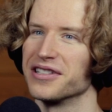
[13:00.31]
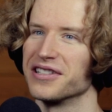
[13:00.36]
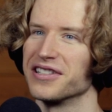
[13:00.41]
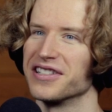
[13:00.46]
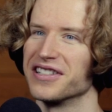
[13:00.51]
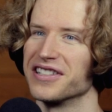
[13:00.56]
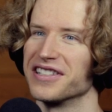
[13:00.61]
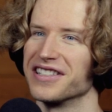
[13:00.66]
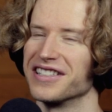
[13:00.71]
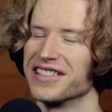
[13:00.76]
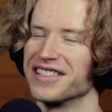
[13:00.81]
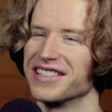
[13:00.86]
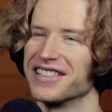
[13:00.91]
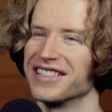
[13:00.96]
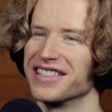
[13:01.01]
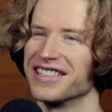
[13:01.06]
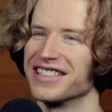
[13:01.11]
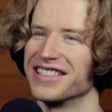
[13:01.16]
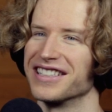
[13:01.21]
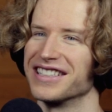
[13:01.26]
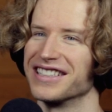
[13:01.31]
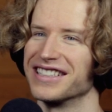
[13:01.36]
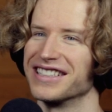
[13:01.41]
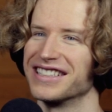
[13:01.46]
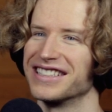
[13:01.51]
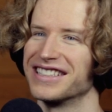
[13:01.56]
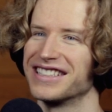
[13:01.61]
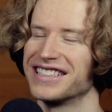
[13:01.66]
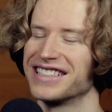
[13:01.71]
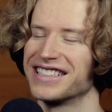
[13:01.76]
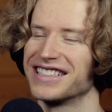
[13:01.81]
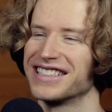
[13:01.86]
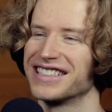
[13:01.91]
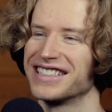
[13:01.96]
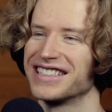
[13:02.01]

(silence)